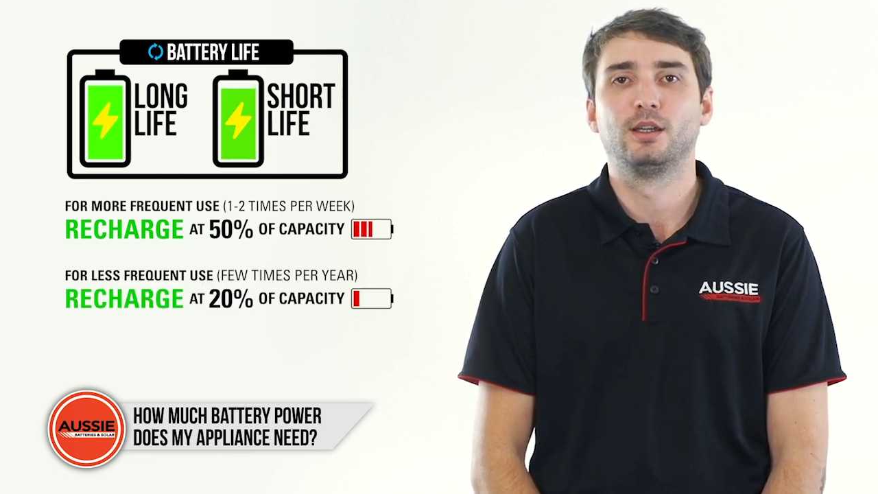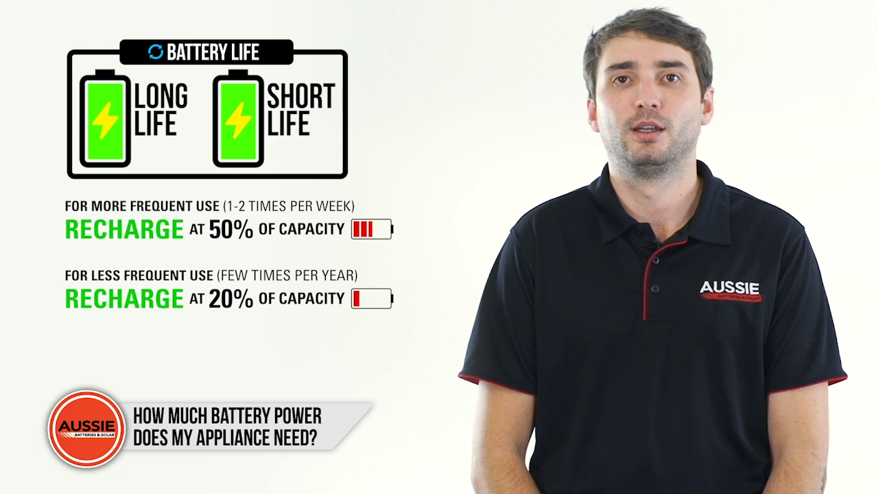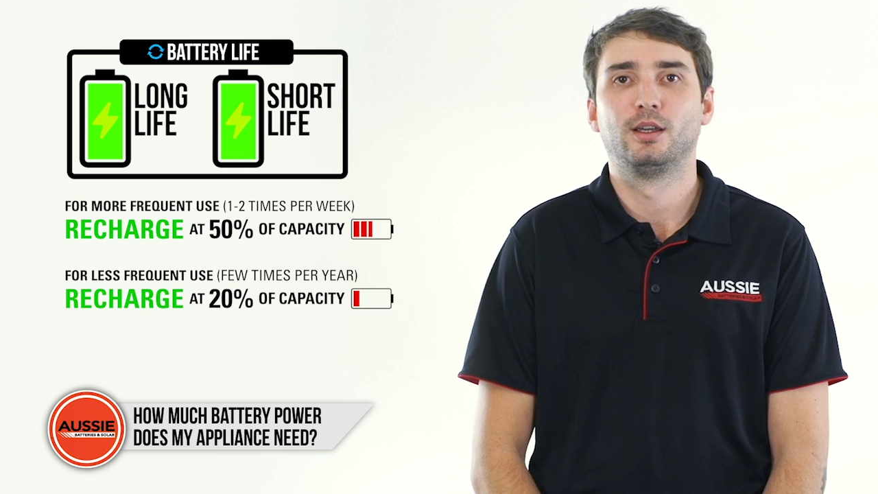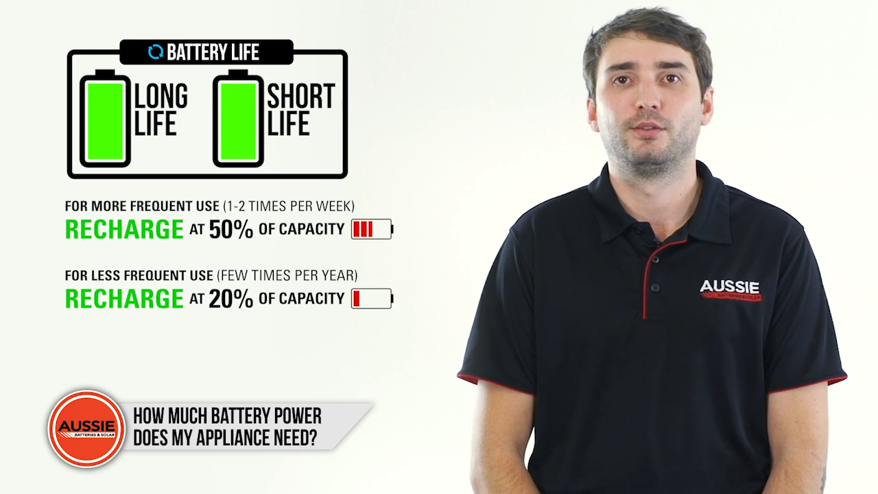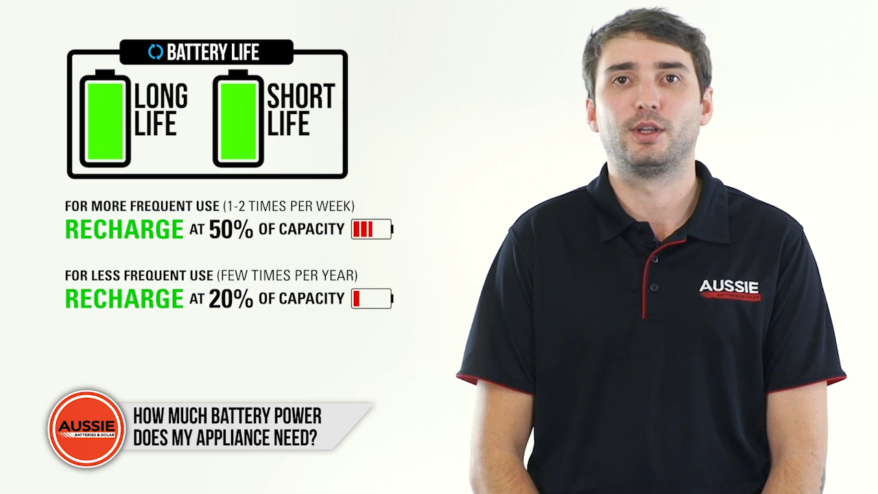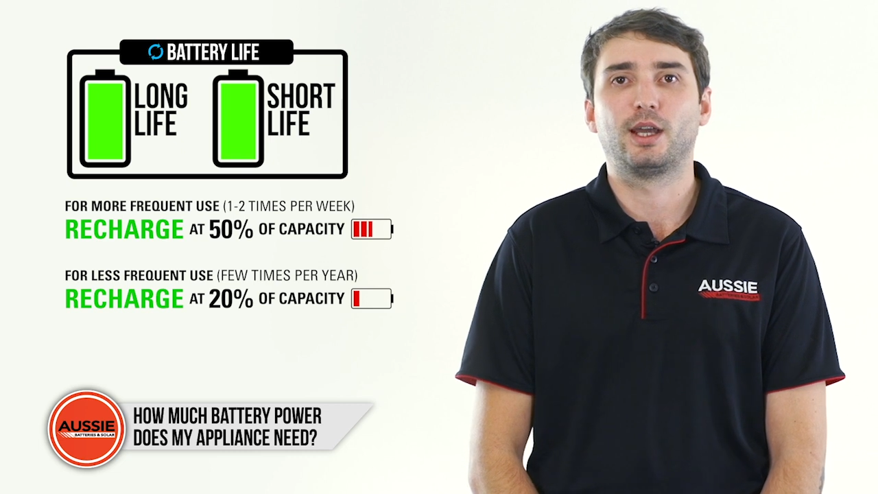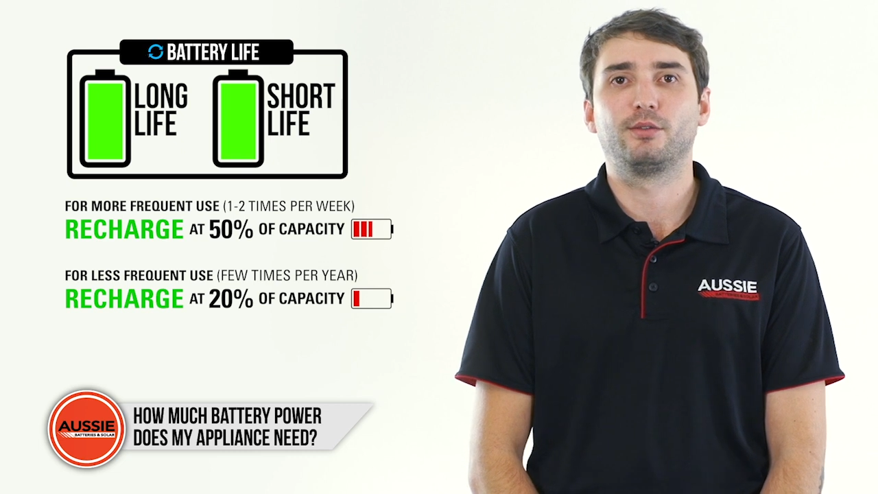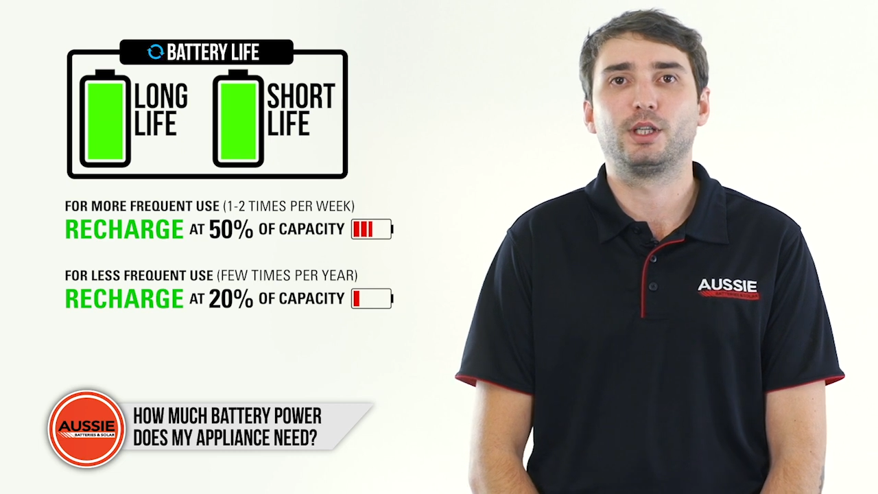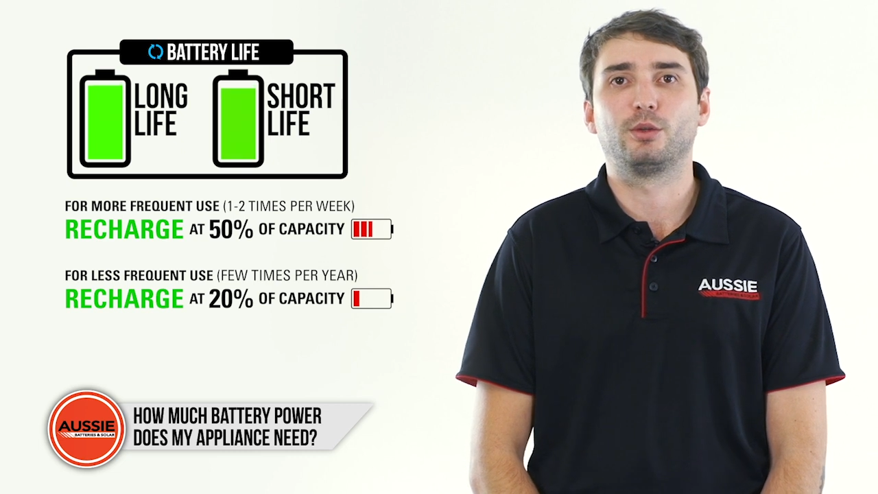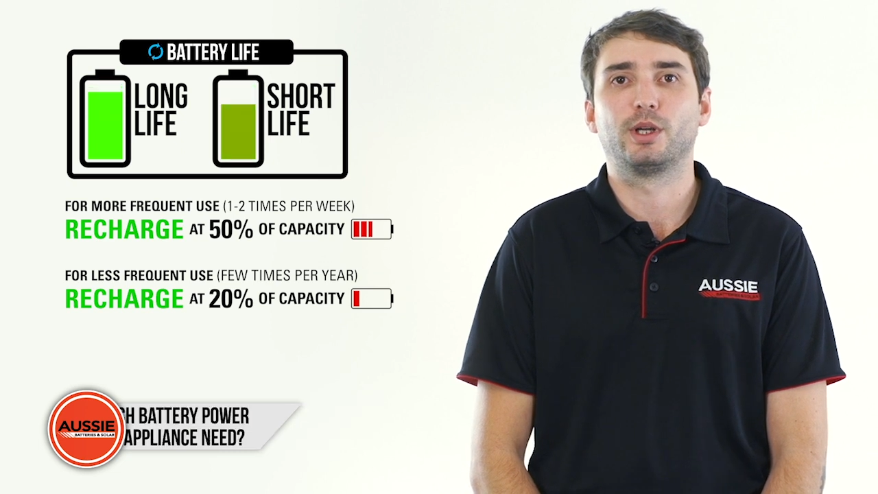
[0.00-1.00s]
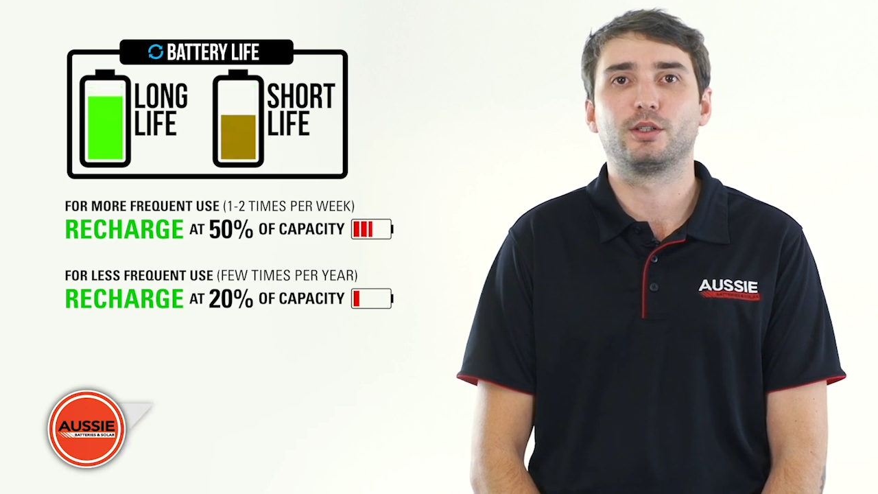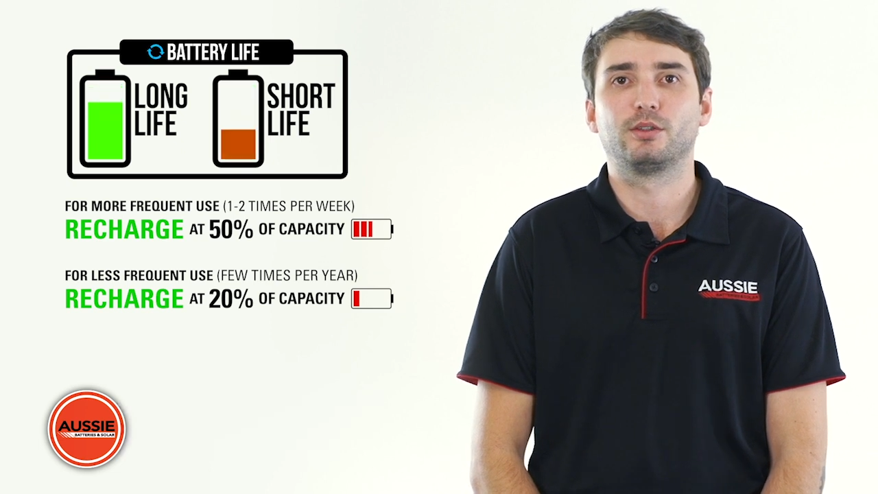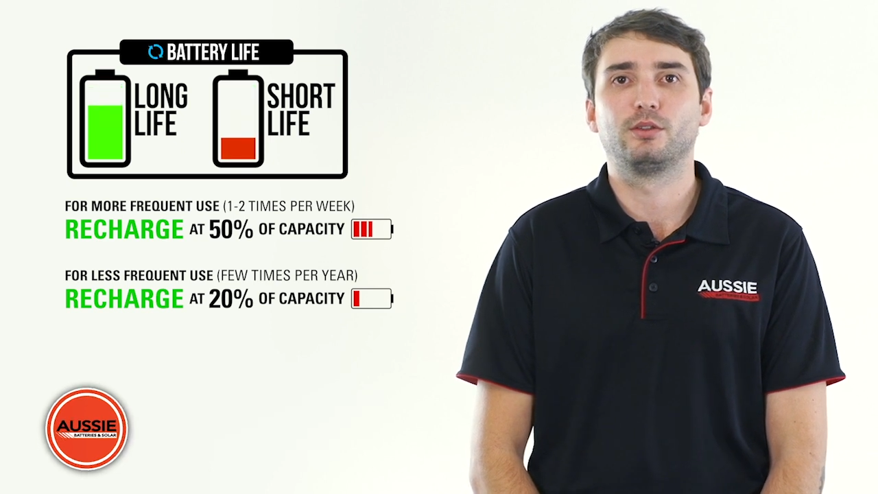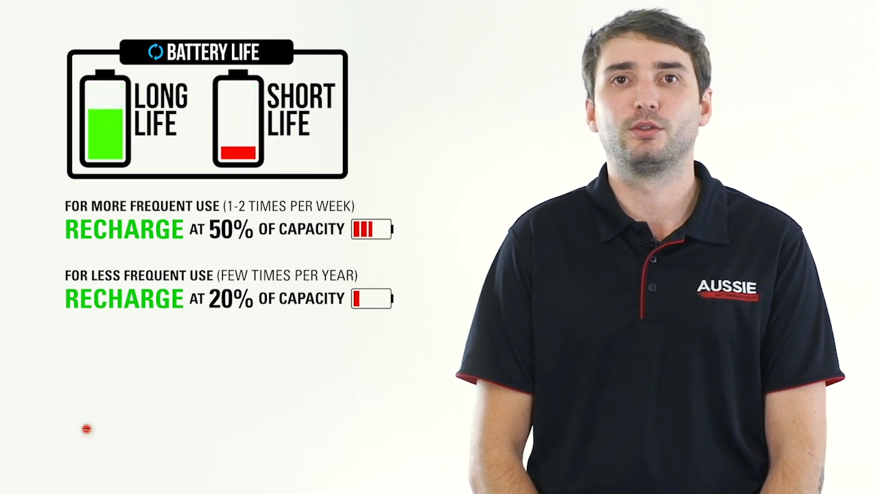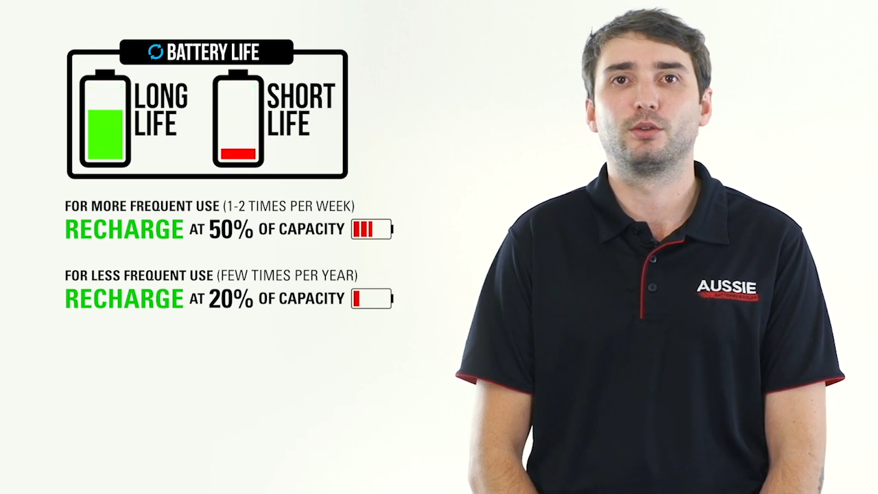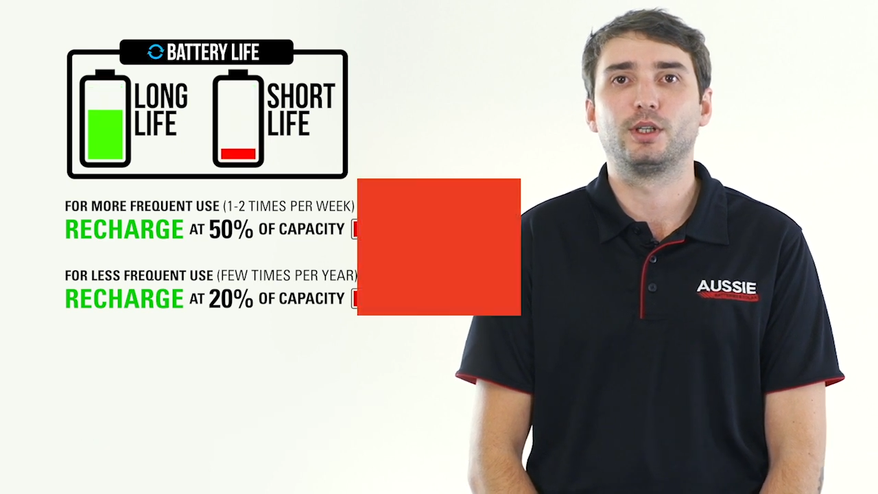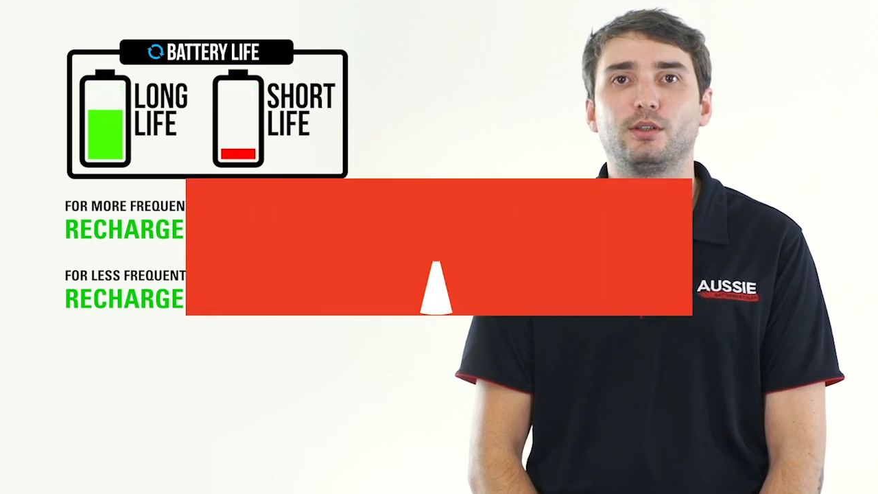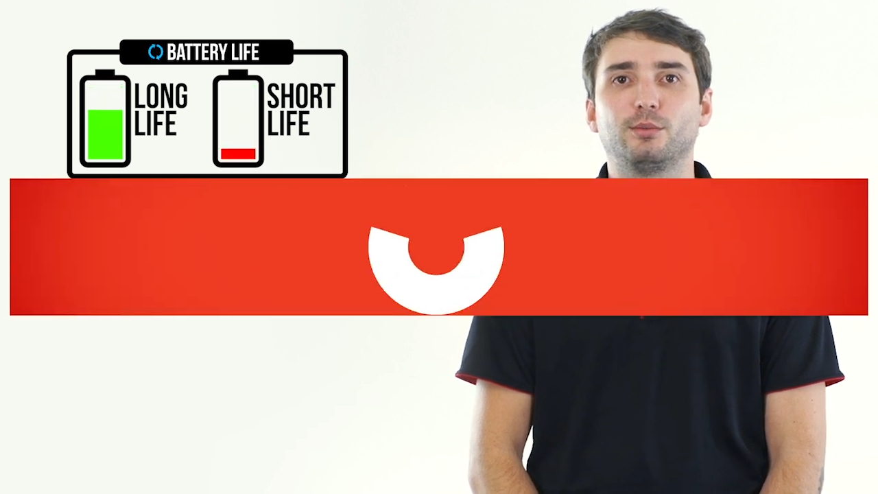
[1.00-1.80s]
If you have any questions or need